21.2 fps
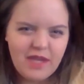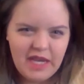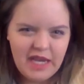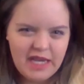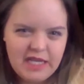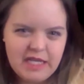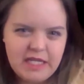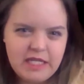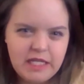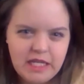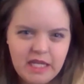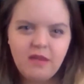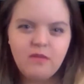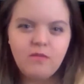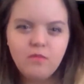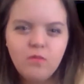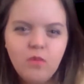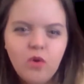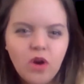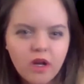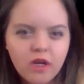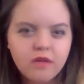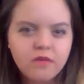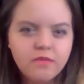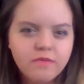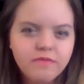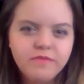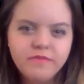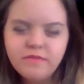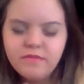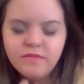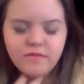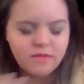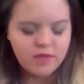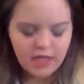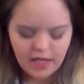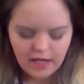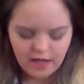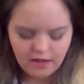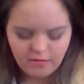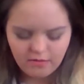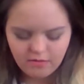kissing book
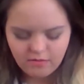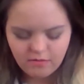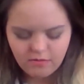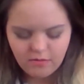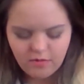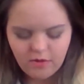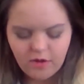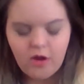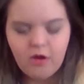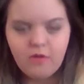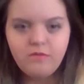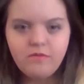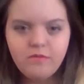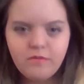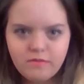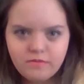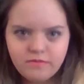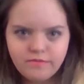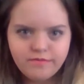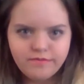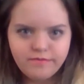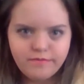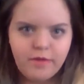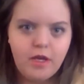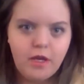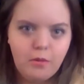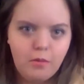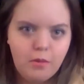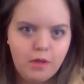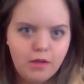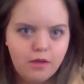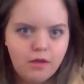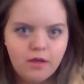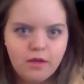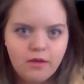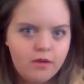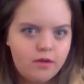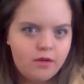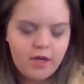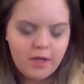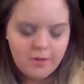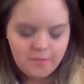thing, beginning, middle,
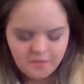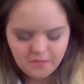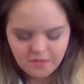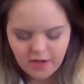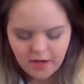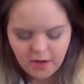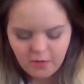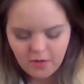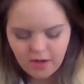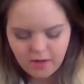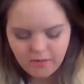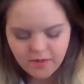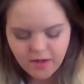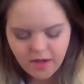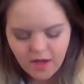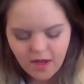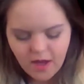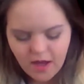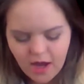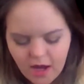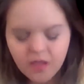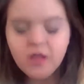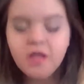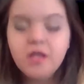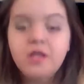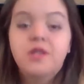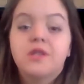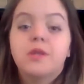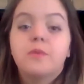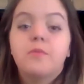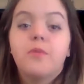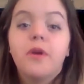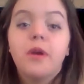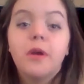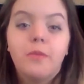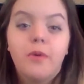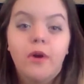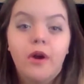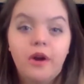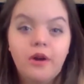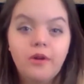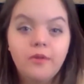okay. Anyway, this is the
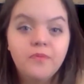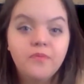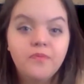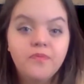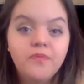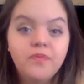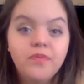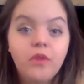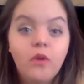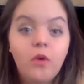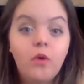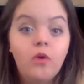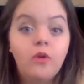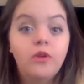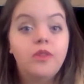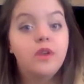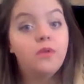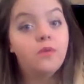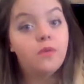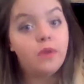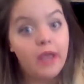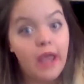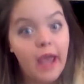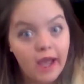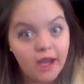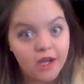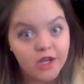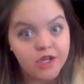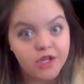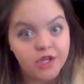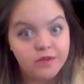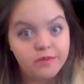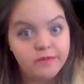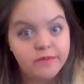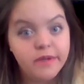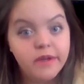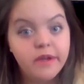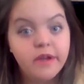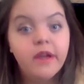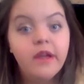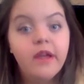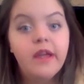breakup part, or the reaction.
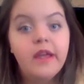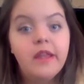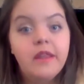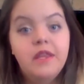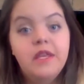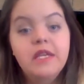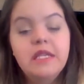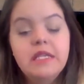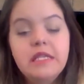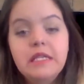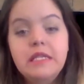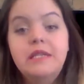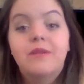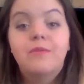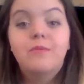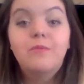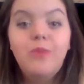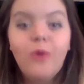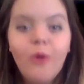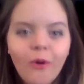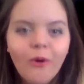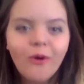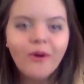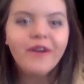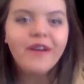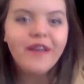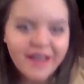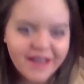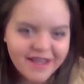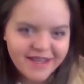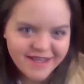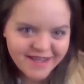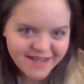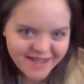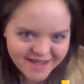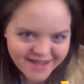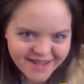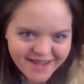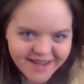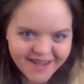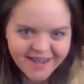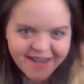This is
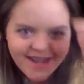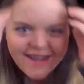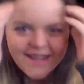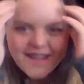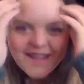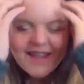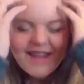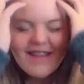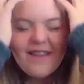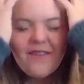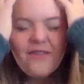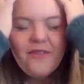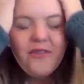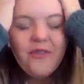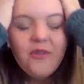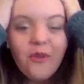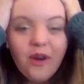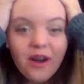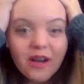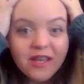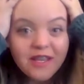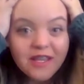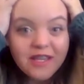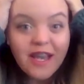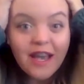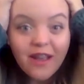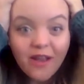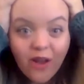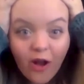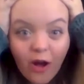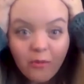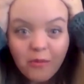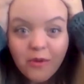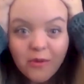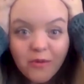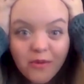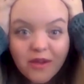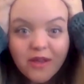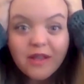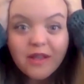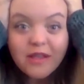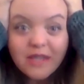important. If you want it to at all be
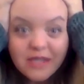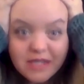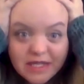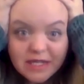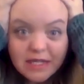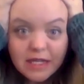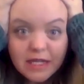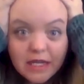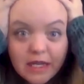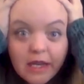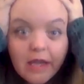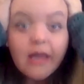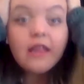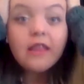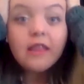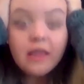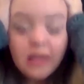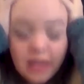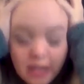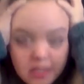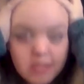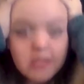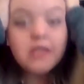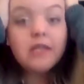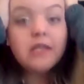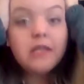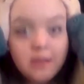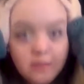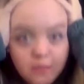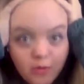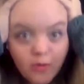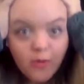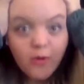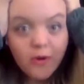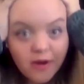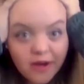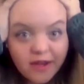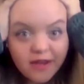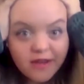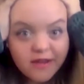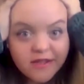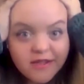realistic, This is
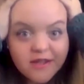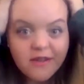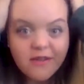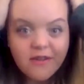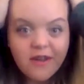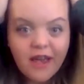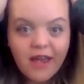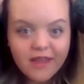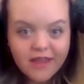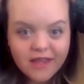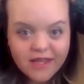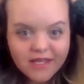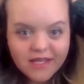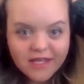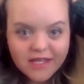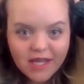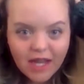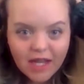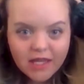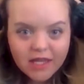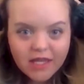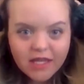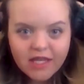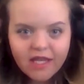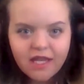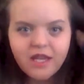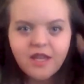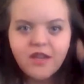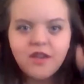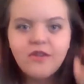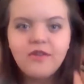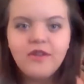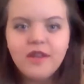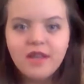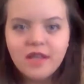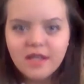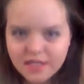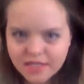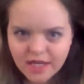important, okay? This is not the nitty-gritty